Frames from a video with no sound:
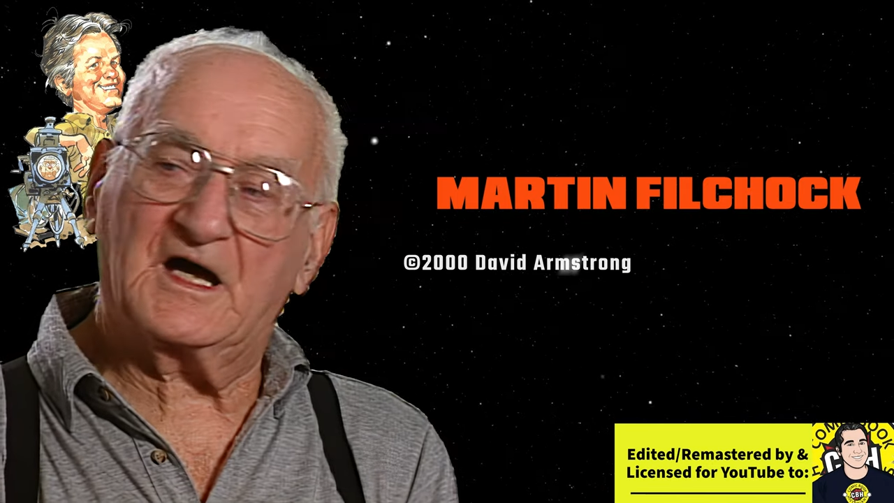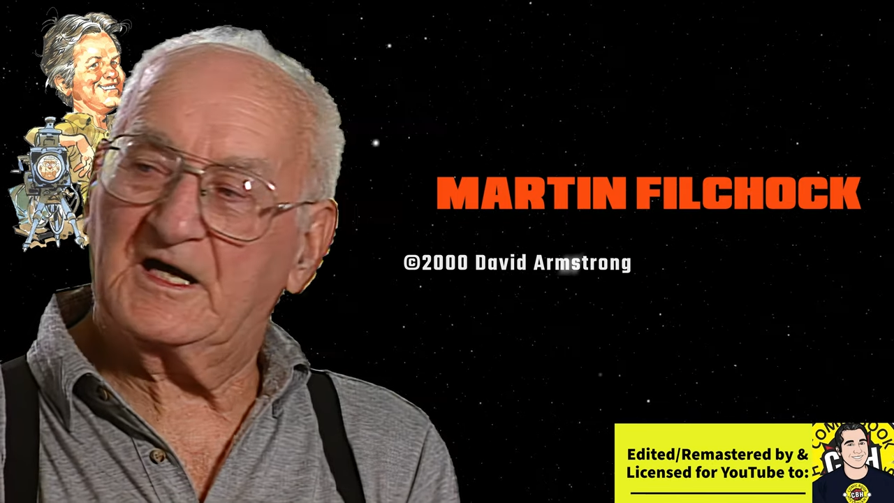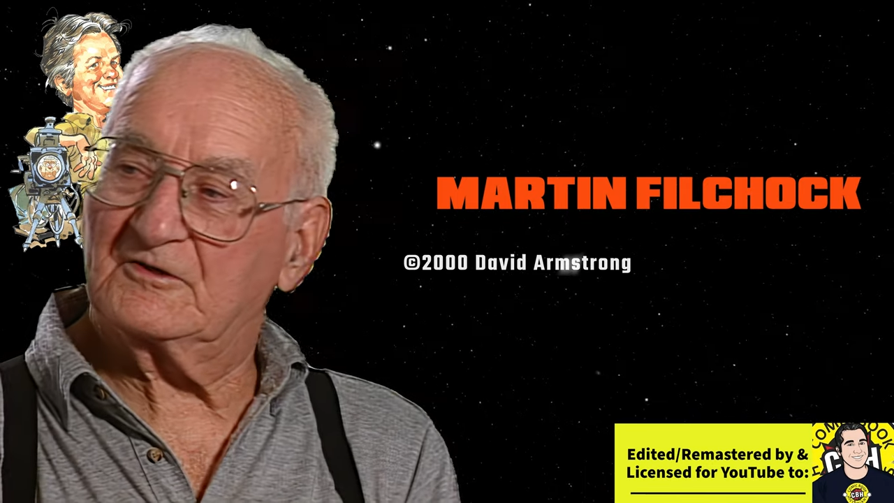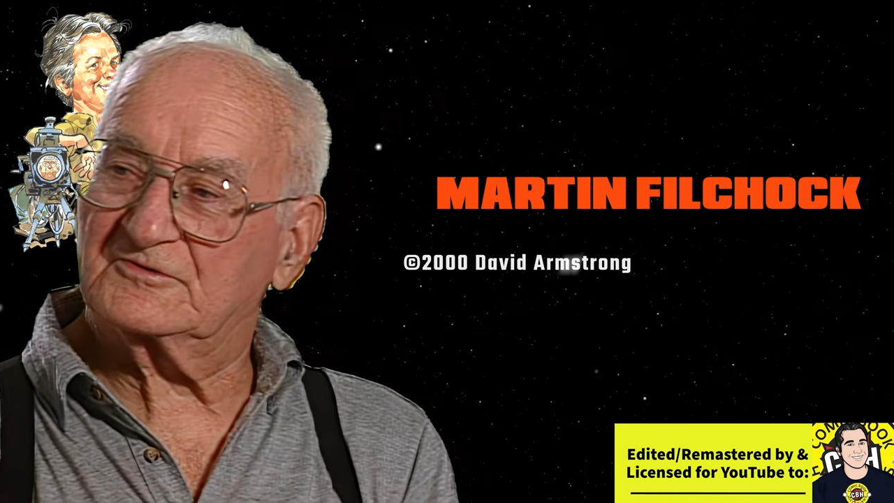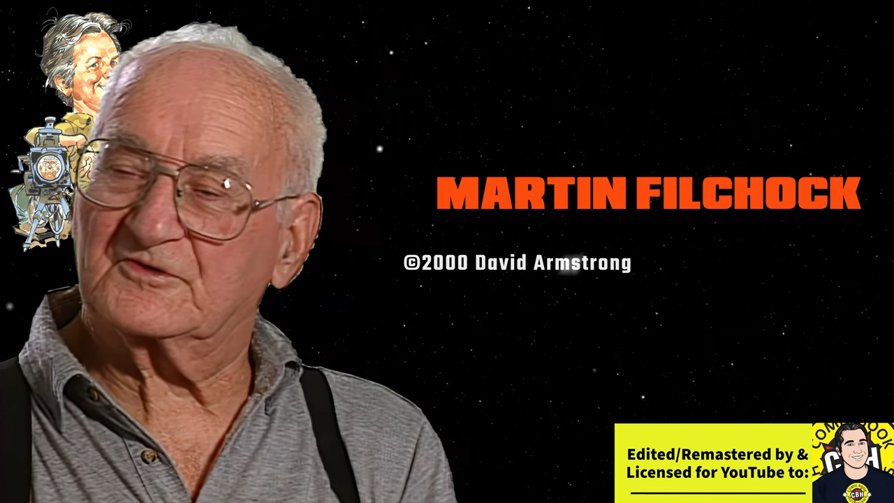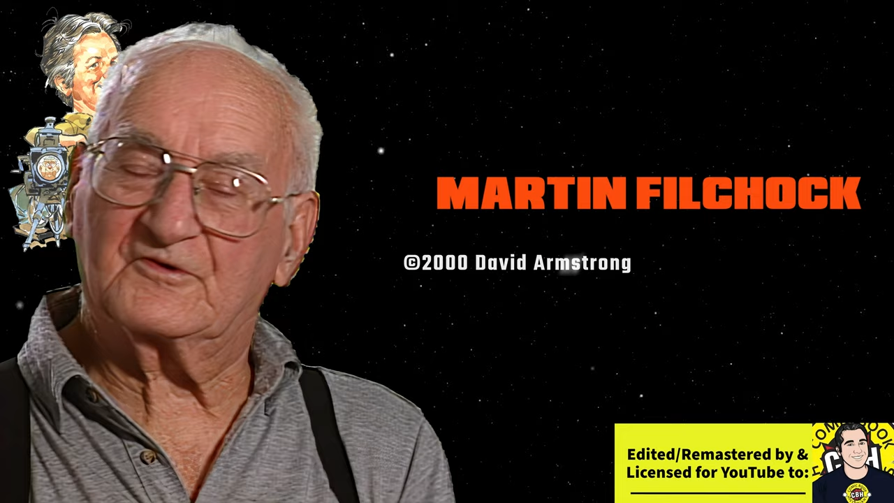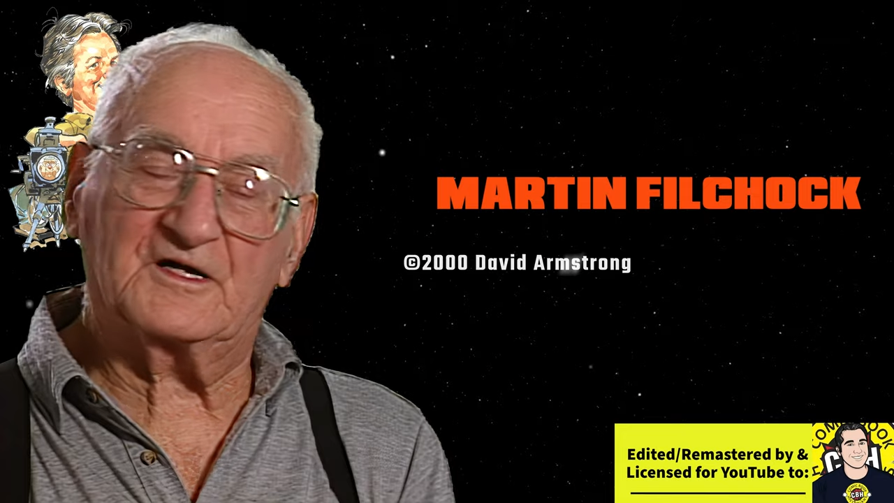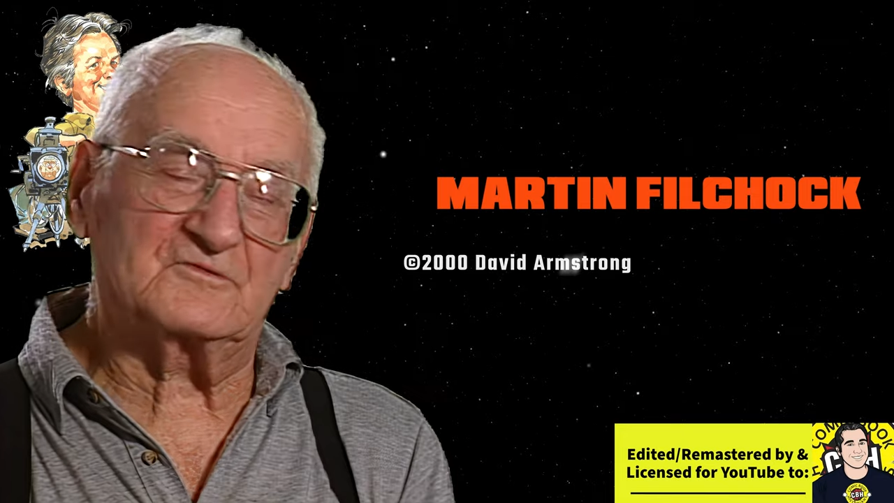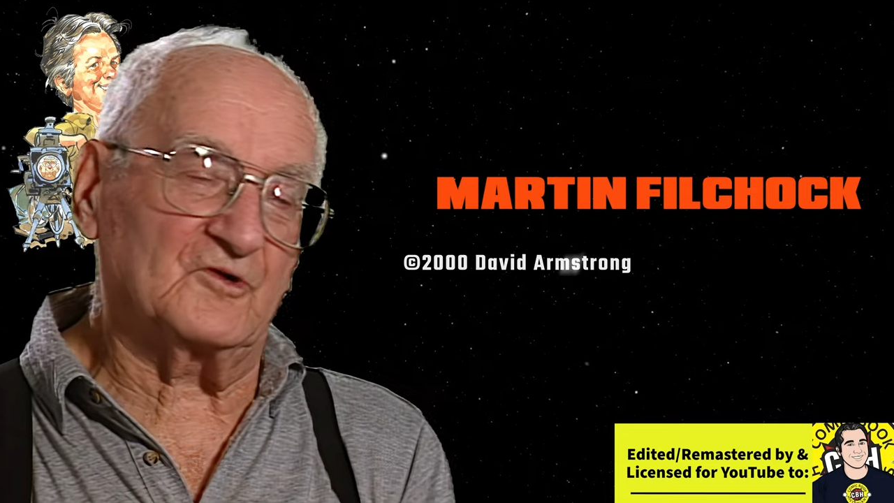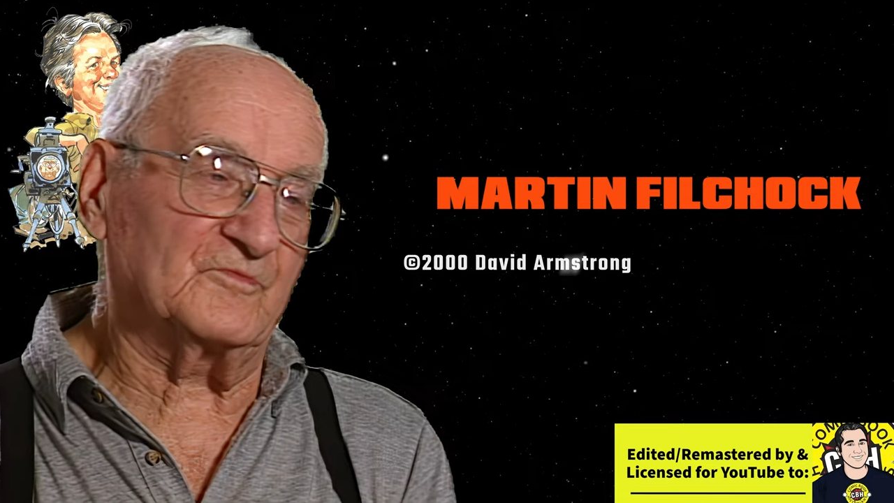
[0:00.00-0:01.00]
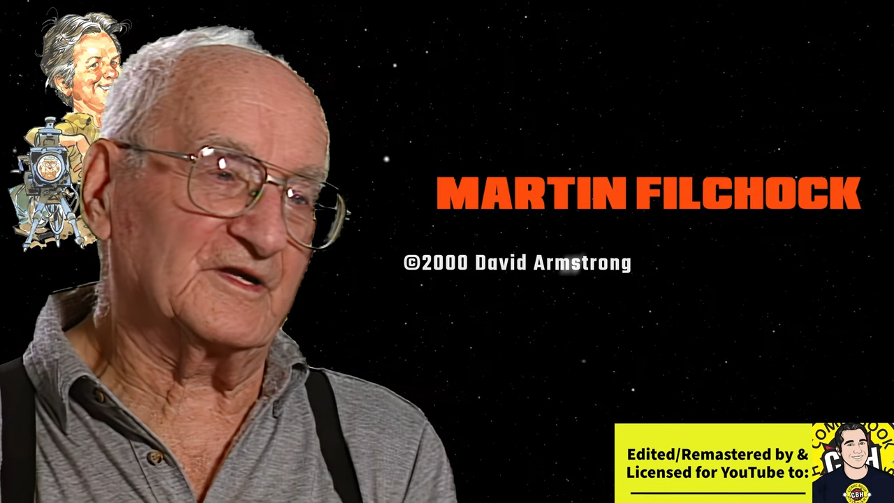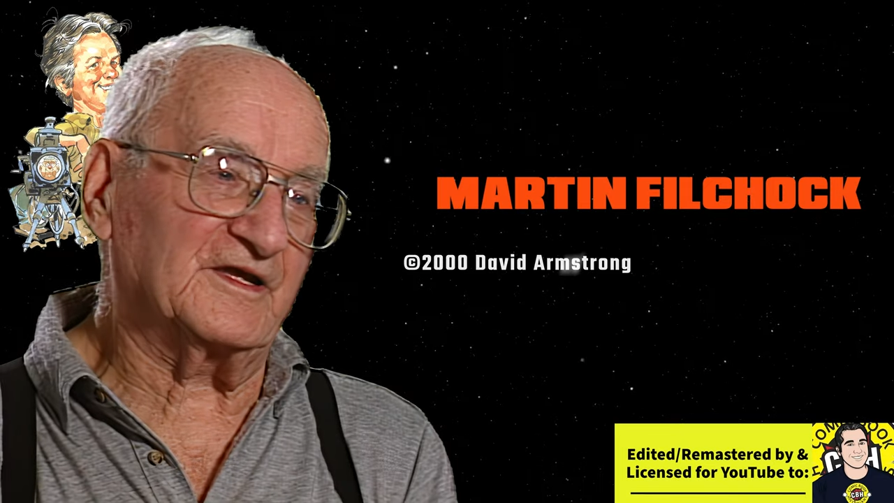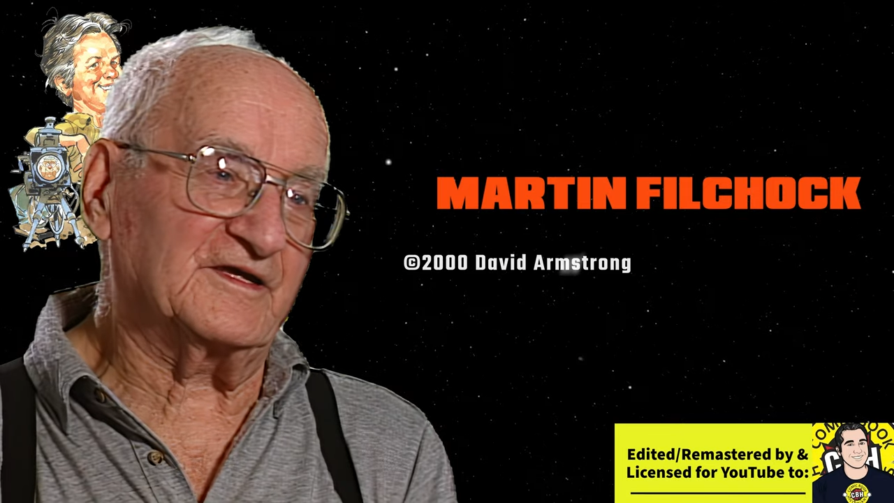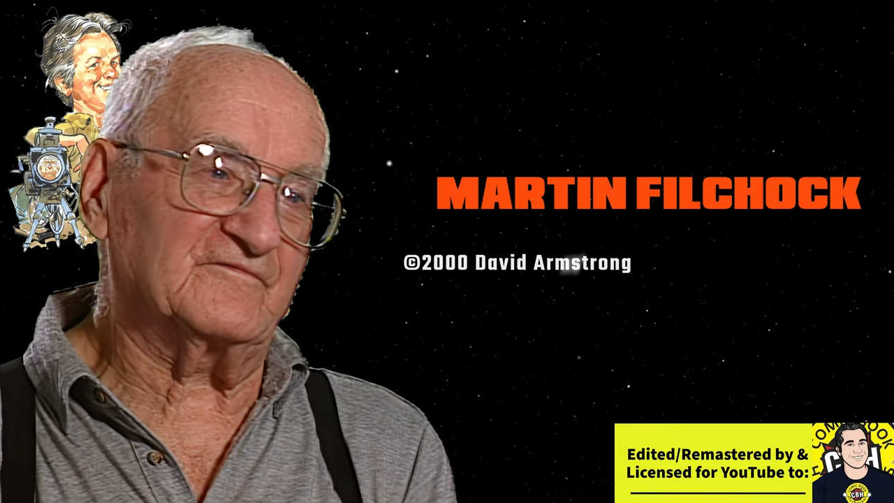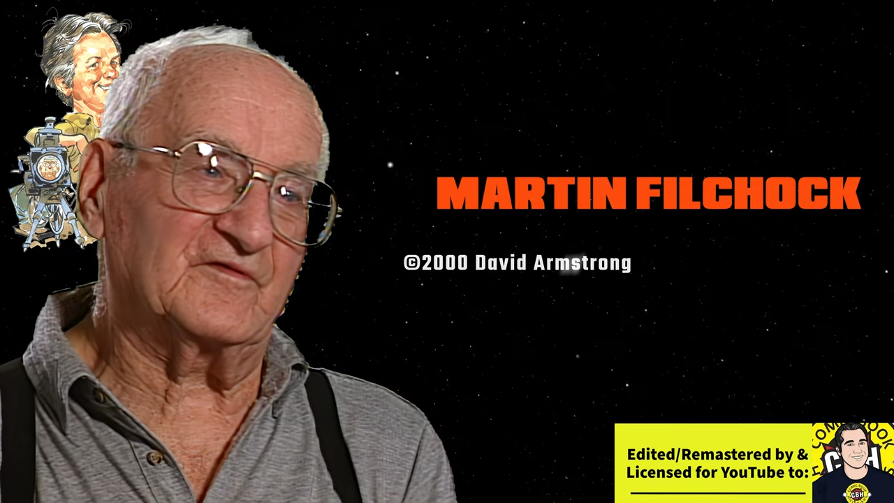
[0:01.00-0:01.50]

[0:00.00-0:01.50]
I looked around, nobody gave